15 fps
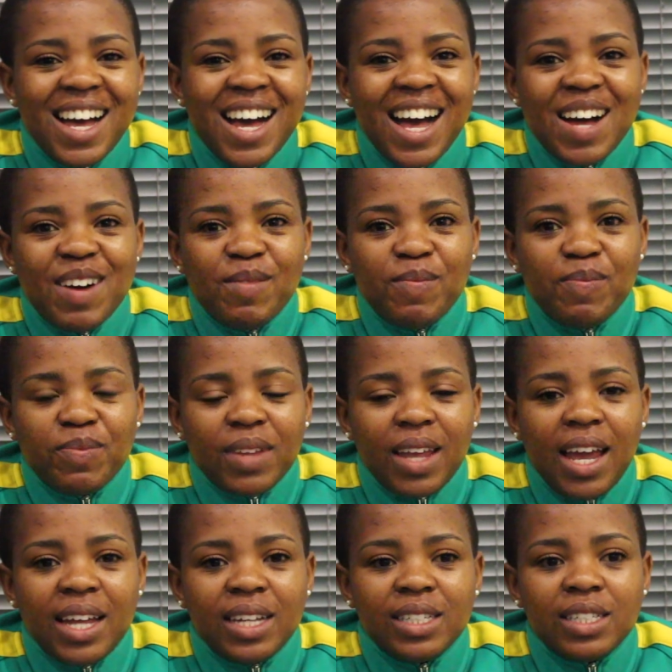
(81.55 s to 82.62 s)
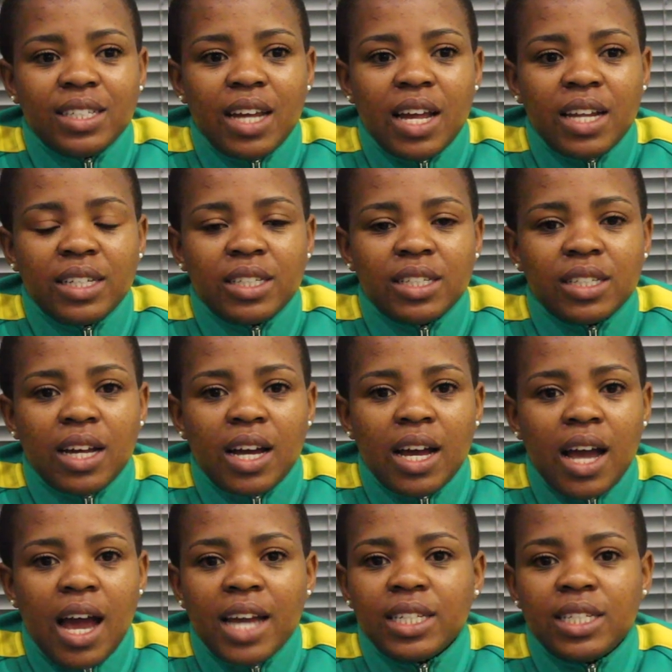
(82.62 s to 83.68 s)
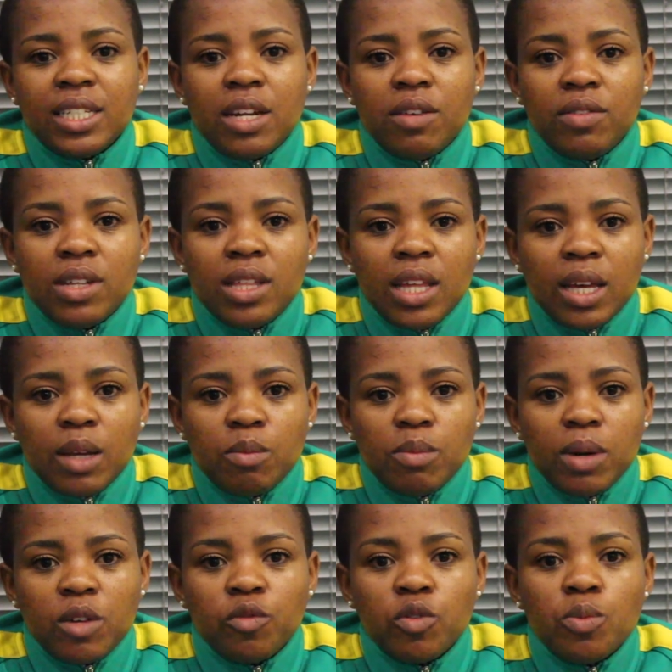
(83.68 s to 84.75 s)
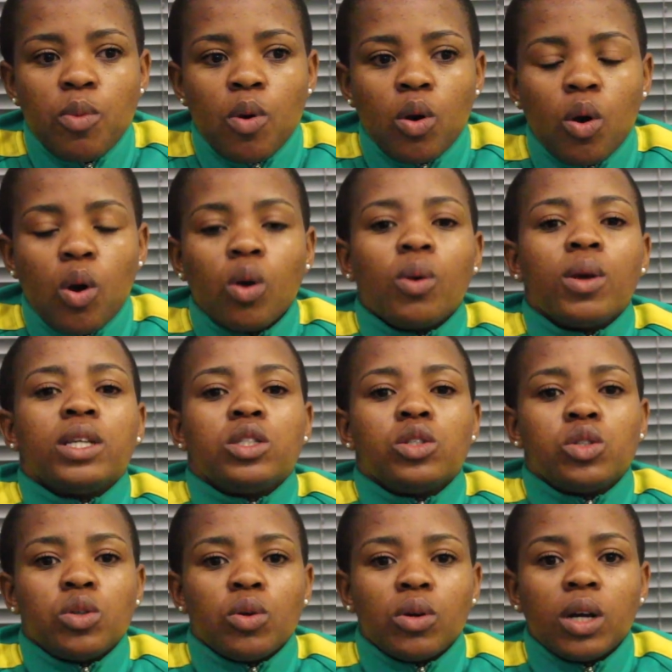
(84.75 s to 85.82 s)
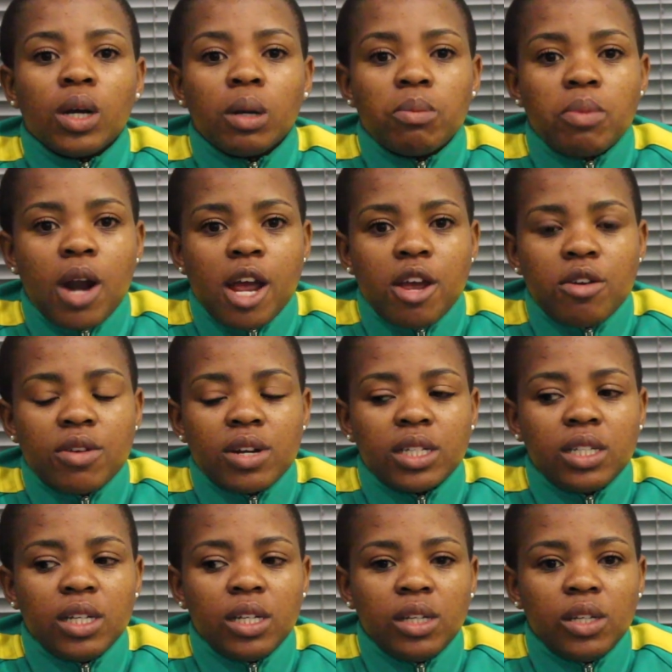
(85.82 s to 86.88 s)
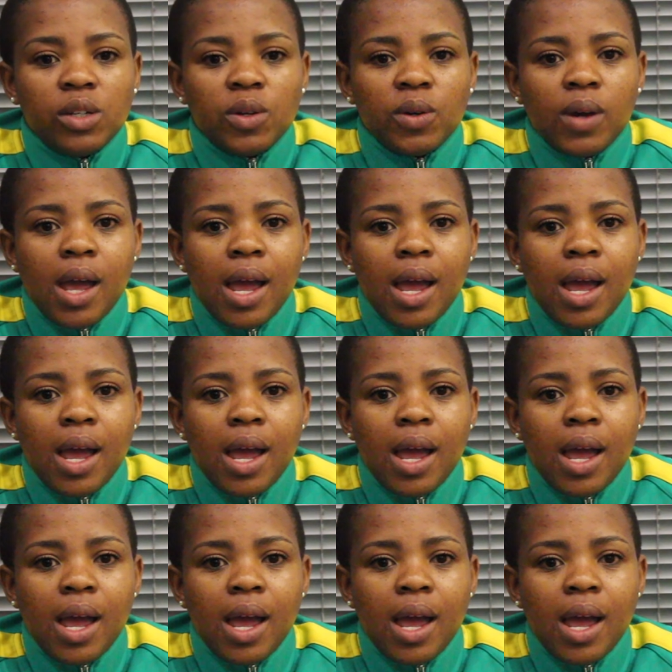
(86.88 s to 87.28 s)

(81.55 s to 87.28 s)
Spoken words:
And I did everything, but football always took priority, you know.